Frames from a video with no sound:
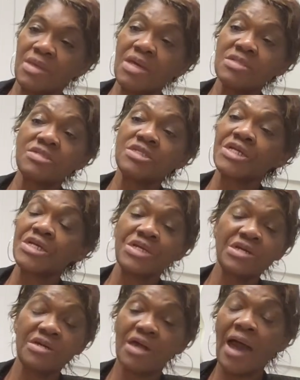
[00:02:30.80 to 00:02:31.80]
It's
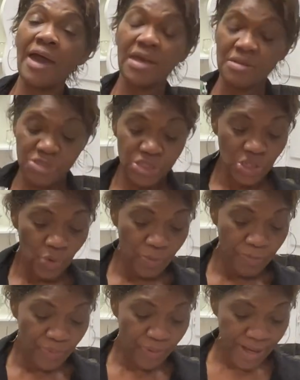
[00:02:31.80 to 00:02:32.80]
looking good. I am so
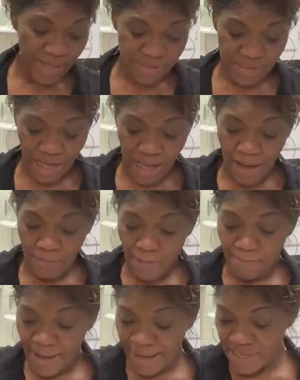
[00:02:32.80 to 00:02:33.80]
impressed. I'm
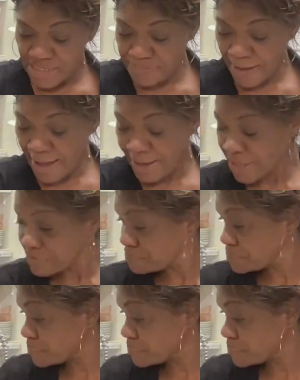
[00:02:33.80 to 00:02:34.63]
amazed by it.